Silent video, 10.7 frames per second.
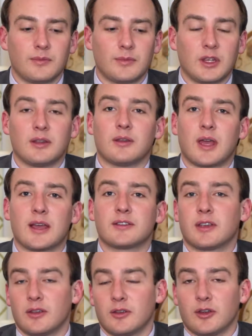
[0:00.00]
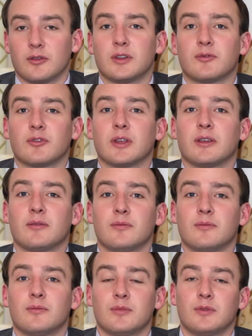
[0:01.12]
didn't ask, didn't really
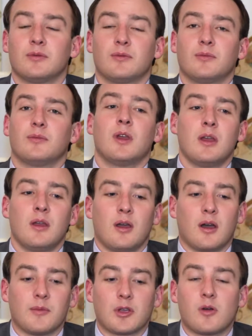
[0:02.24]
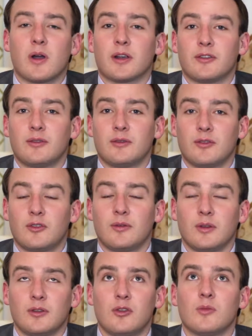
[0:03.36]
inquire
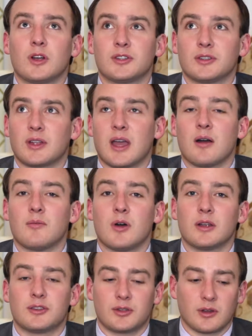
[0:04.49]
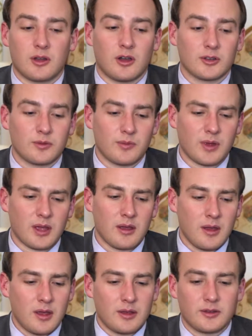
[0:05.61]
too much into how much the cost would be.
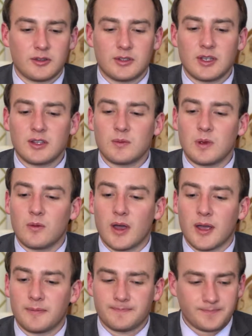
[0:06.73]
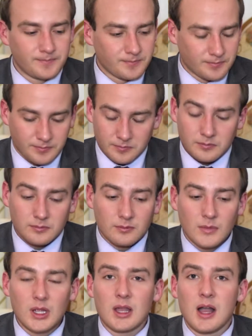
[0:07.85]
So she sends me away.
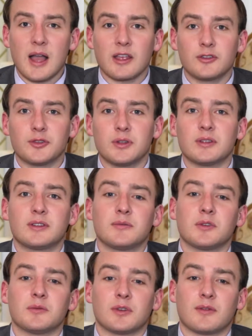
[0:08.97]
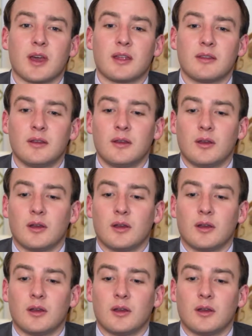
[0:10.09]
I go treat the symptoms of that.